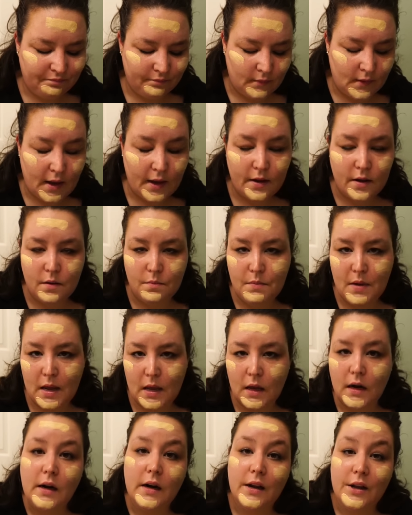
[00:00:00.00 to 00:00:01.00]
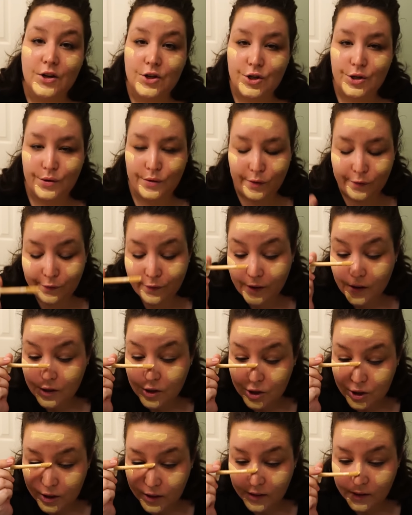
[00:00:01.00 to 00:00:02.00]
that could make it an issue to
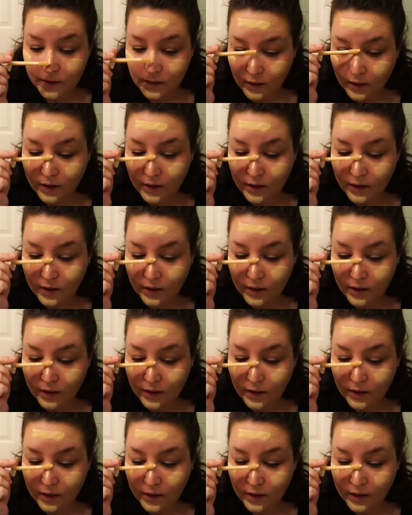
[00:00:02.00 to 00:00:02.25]
finish it.